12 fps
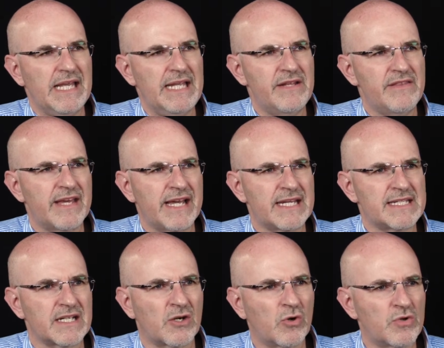in that,
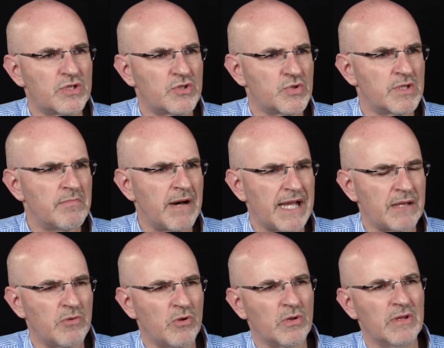according to the
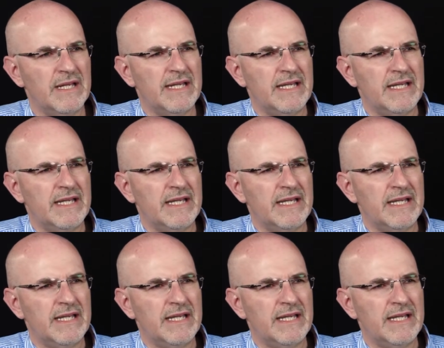Bible,